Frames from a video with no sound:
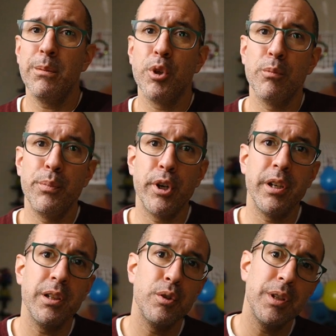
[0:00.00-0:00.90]
I'm
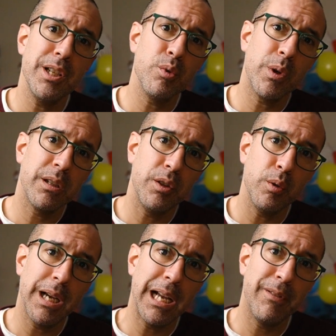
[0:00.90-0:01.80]
comparing it to this one,
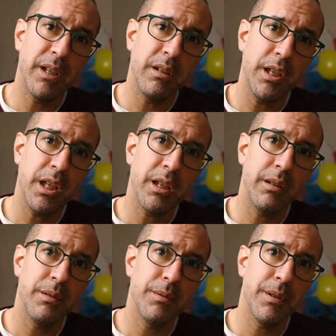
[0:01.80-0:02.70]
you have it in
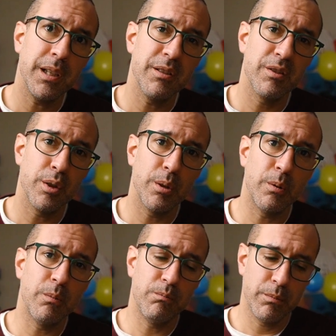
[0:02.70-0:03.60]
here.
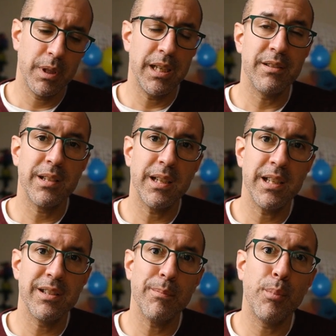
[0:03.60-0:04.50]
So it's
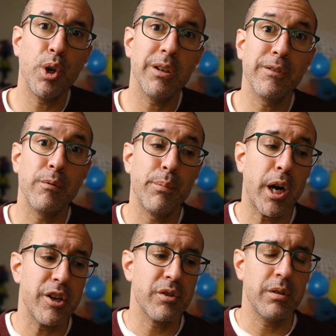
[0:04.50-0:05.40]
a point of
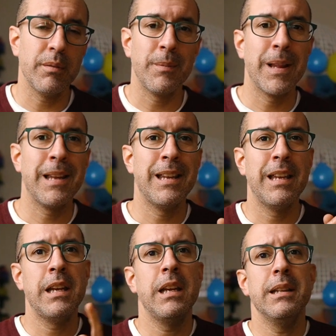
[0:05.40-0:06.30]
comparison.
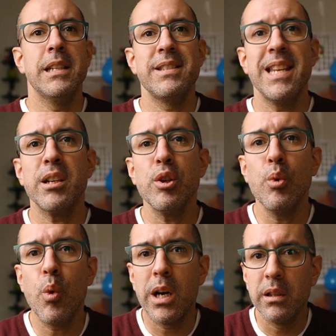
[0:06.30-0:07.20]
The
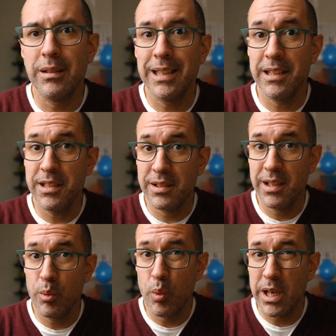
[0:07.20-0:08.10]
second one that is
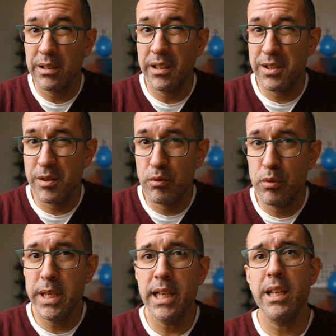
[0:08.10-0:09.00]
the one that is
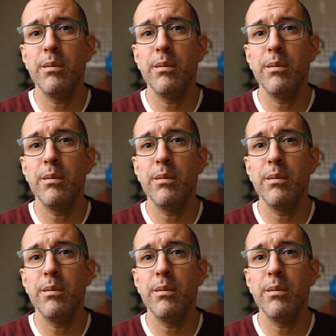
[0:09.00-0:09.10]
really